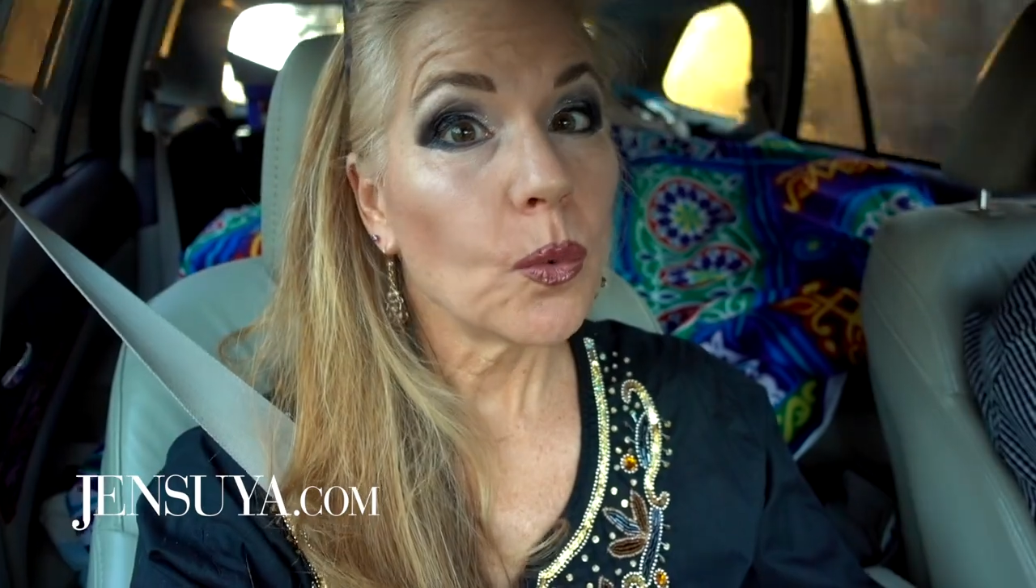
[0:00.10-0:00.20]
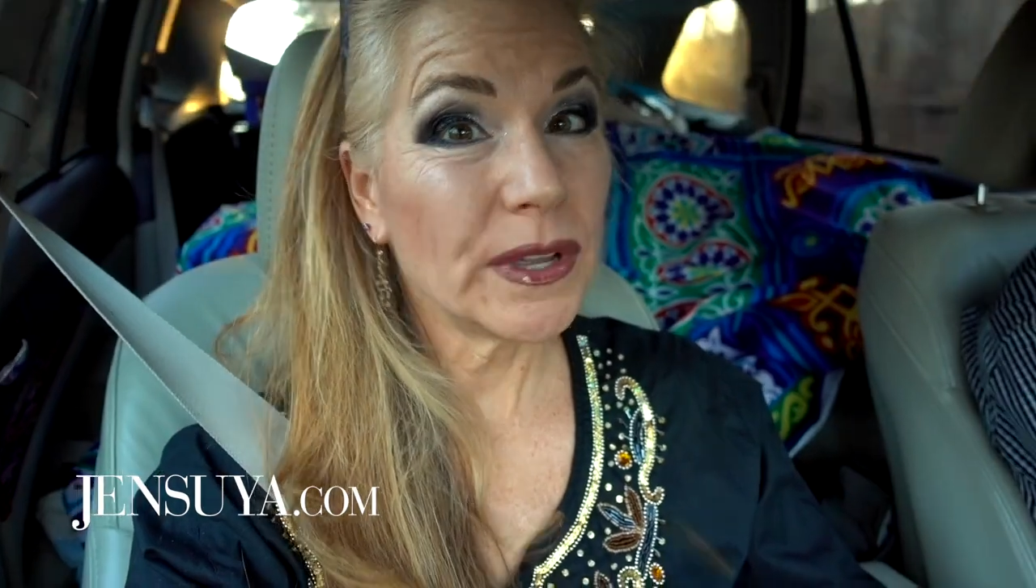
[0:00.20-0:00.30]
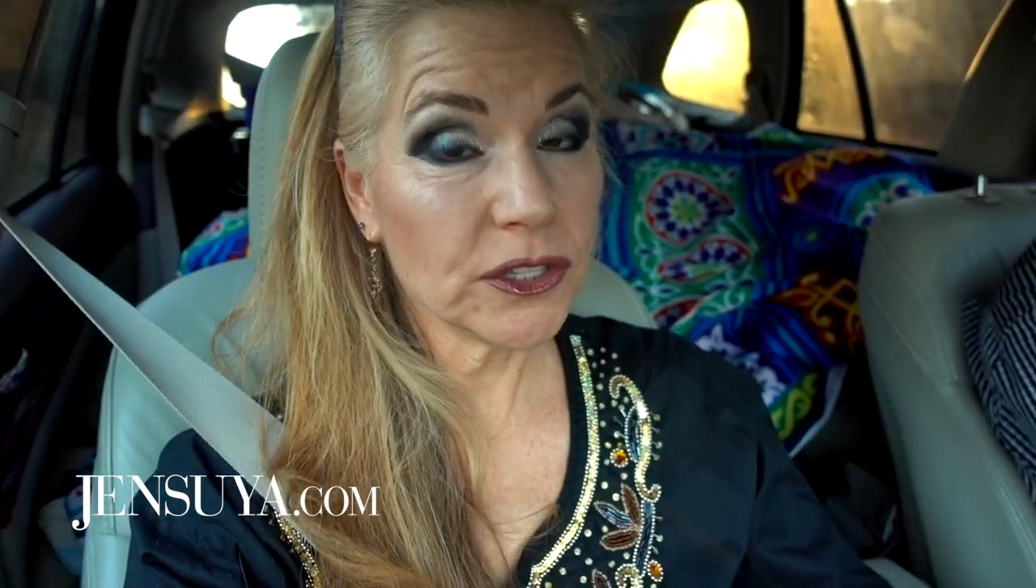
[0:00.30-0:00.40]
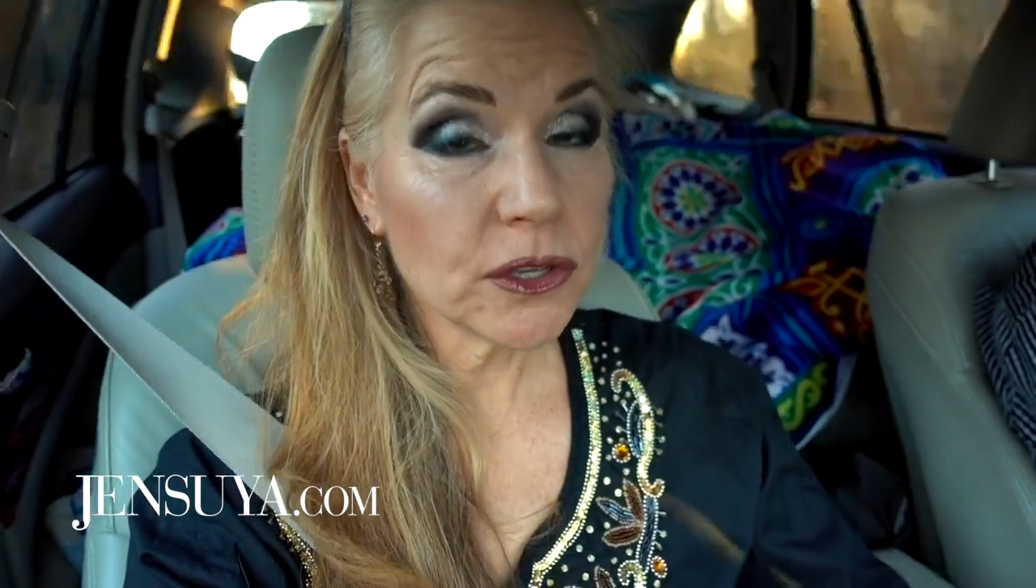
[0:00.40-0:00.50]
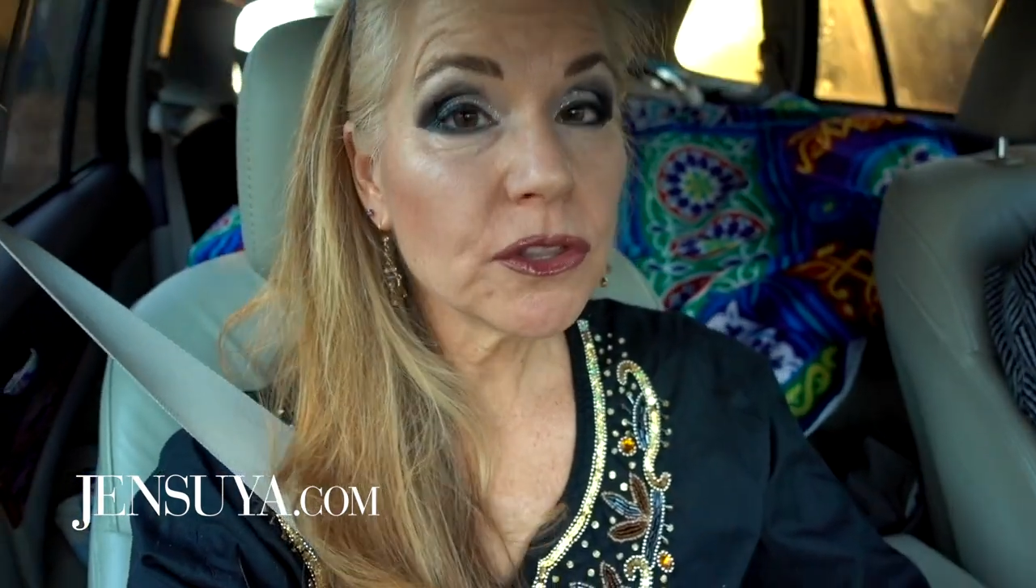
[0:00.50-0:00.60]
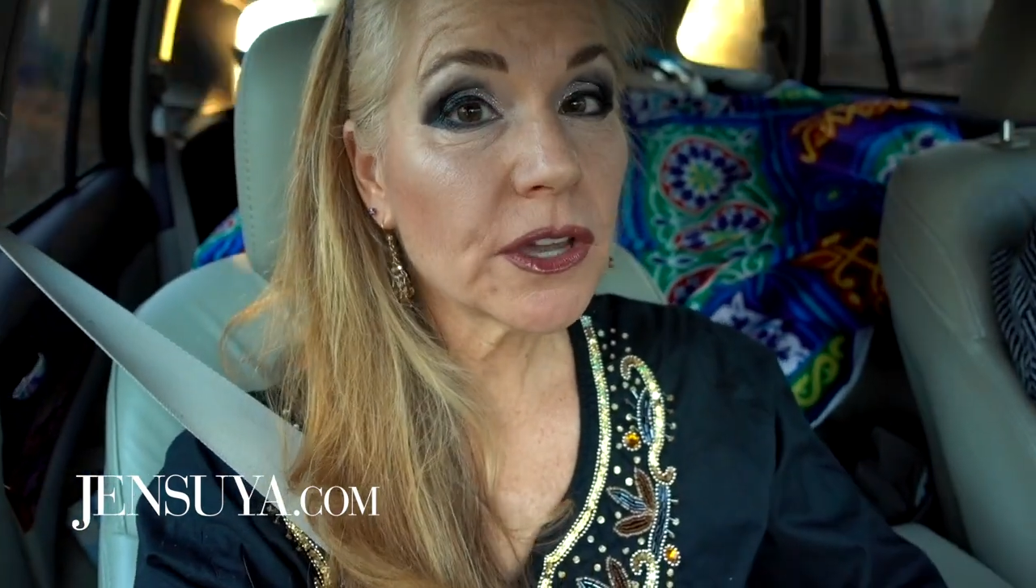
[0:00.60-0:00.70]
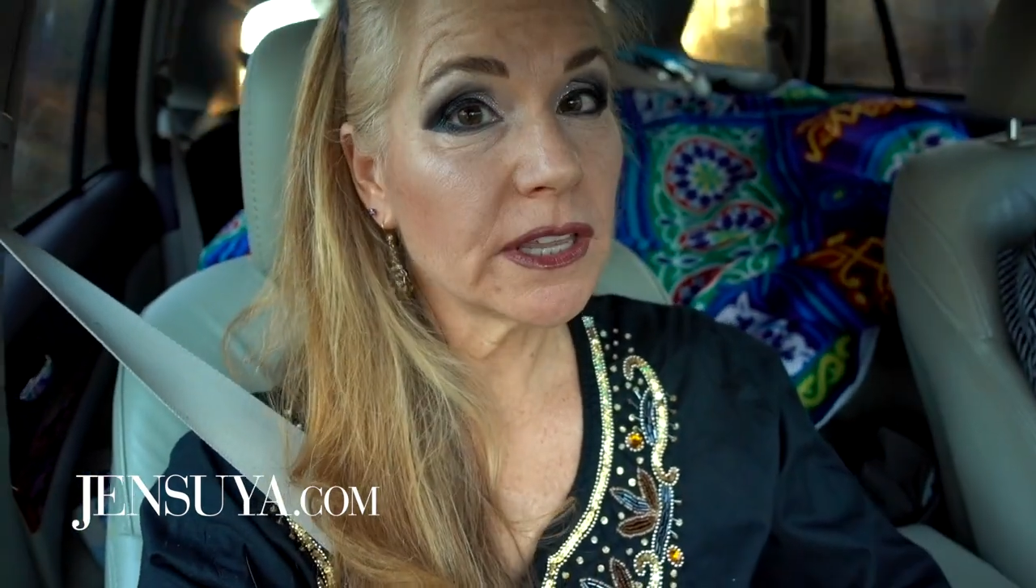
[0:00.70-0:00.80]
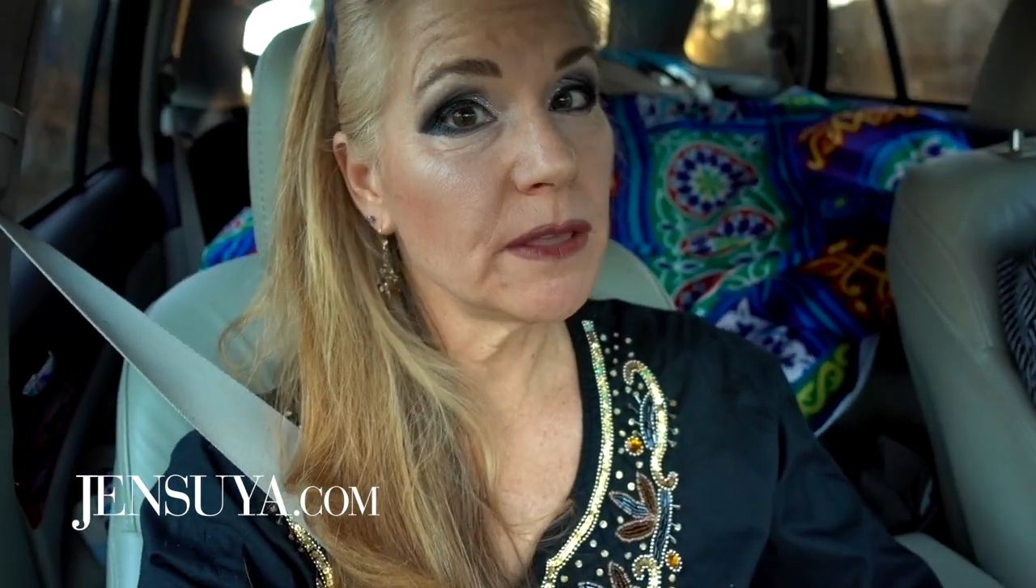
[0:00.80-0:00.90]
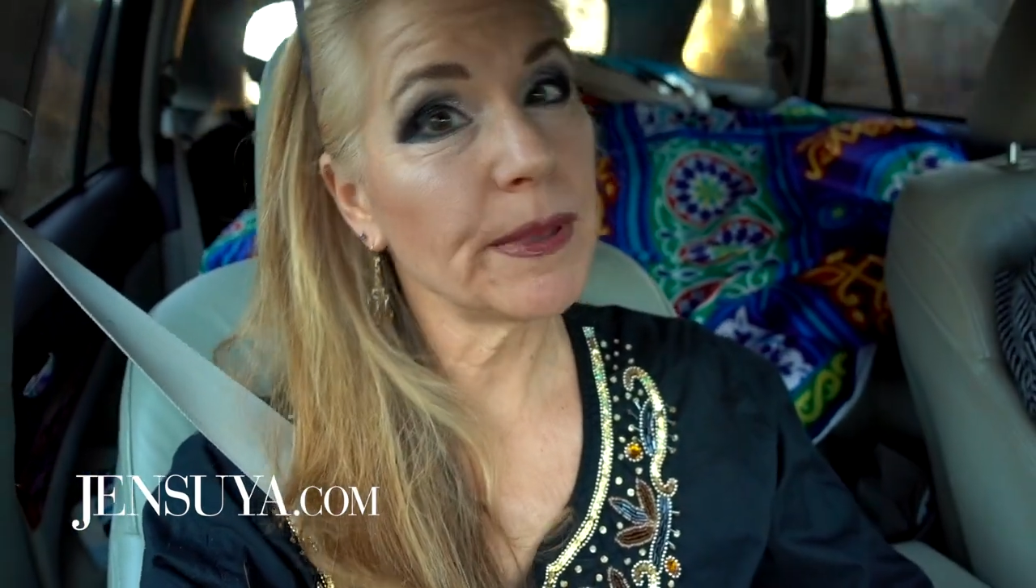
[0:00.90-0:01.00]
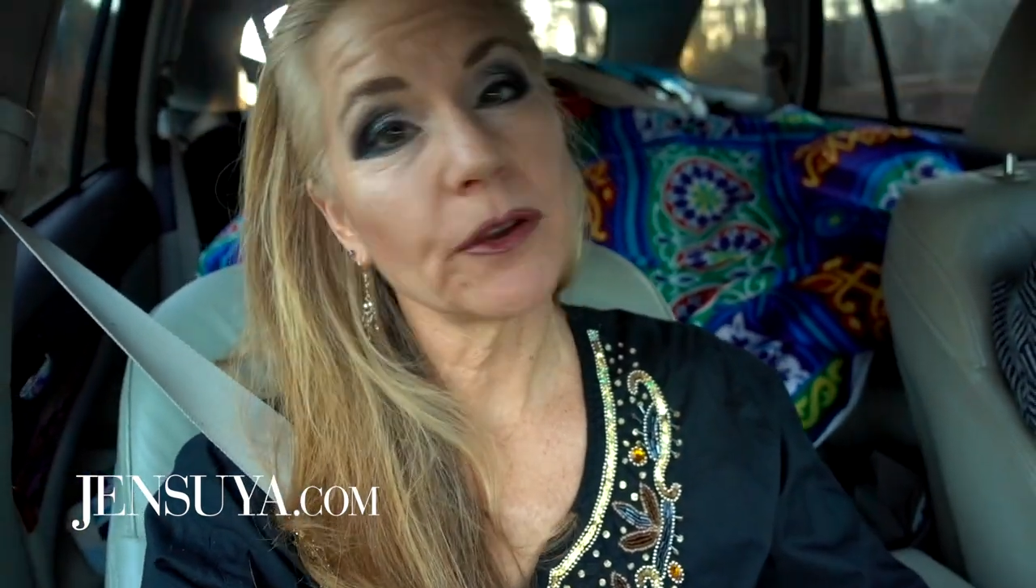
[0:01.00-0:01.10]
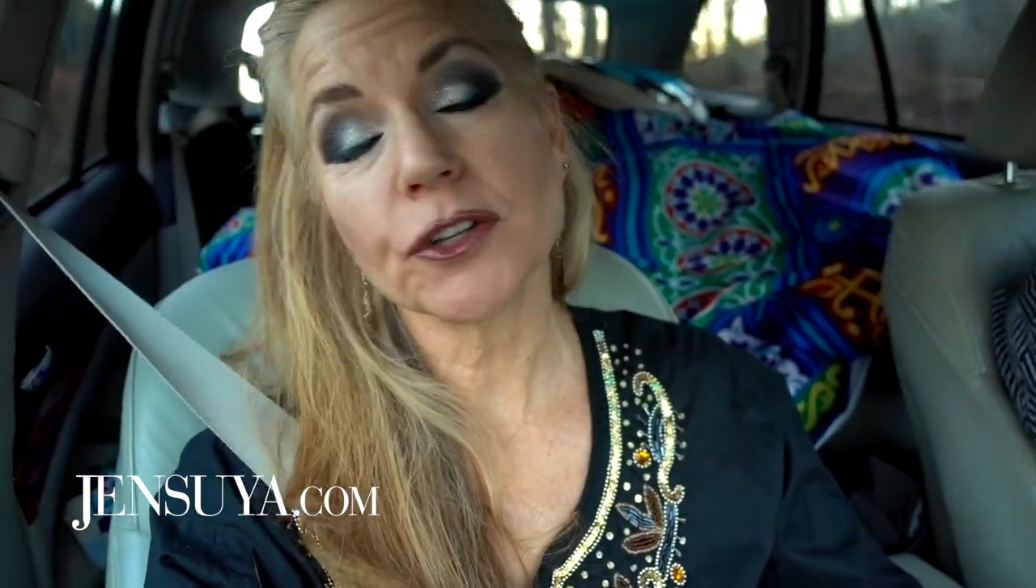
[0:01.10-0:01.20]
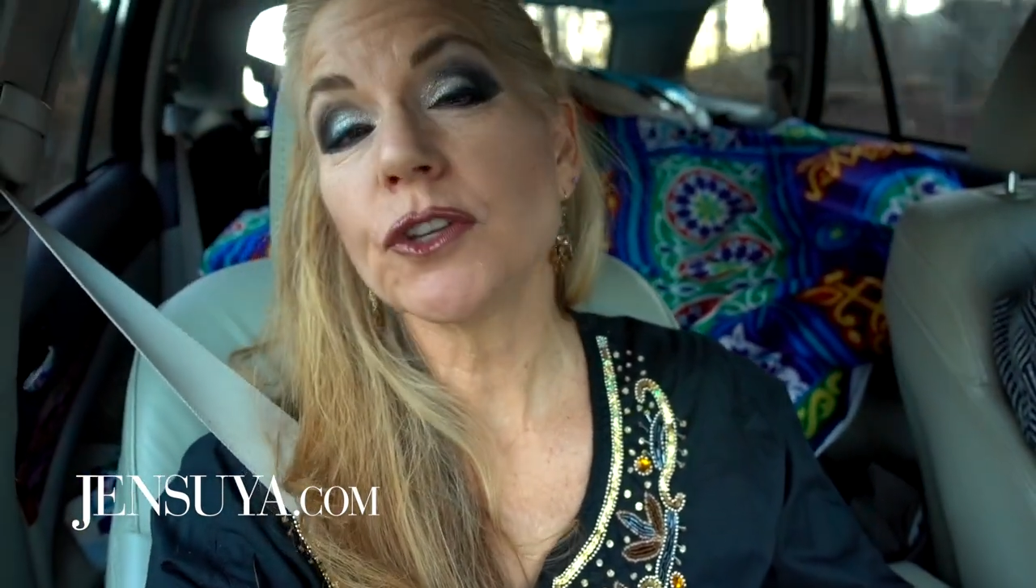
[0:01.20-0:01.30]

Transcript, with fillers: When you look in the mirror,